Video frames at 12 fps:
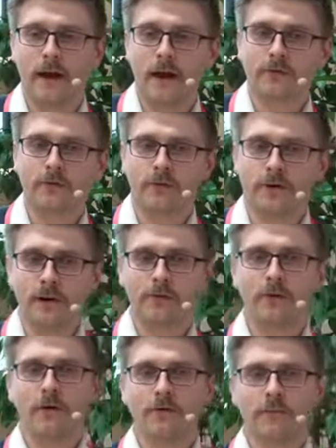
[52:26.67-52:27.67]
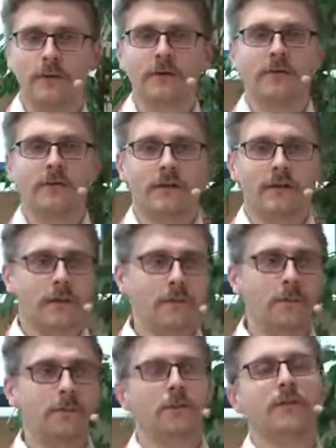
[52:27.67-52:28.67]
had to read those bills and
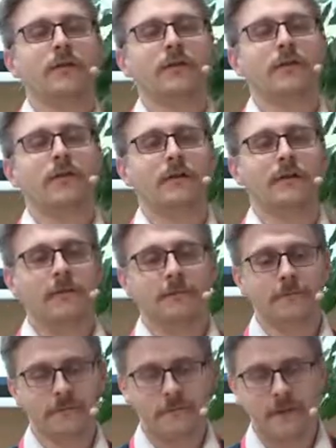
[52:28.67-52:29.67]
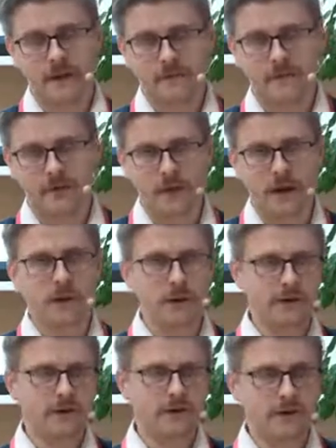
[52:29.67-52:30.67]
input
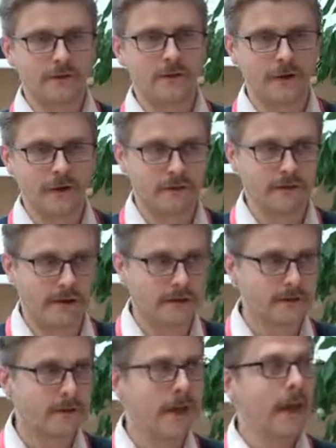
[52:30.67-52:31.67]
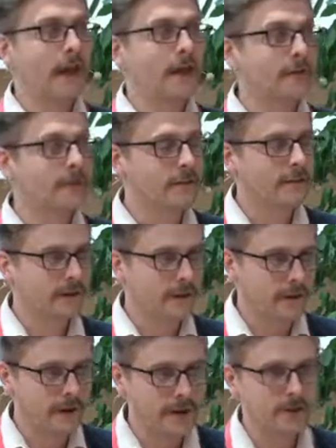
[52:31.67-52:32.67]
information in the certain lines. And
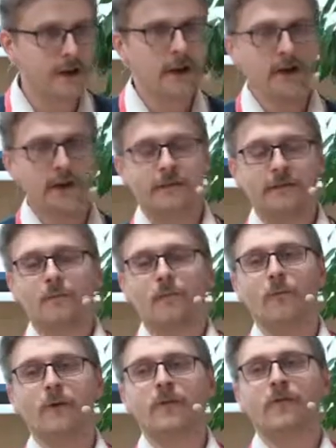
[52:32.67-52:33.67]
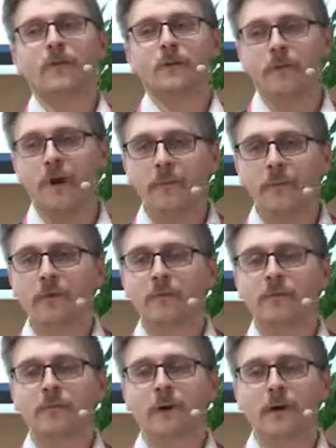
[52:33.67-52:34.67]
here is one of the
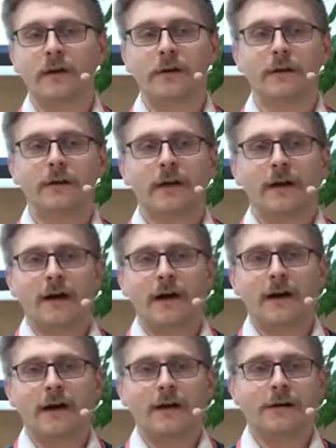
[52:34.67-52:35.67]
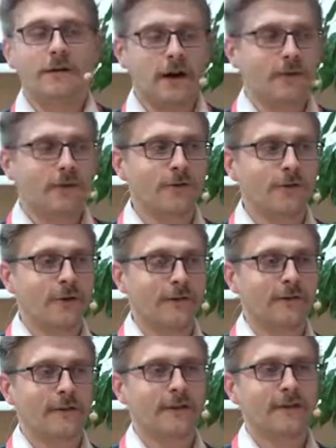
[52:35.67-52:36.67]
problems why
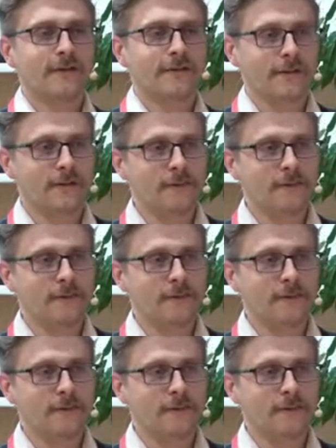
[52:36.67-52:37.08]
crowdsourcing is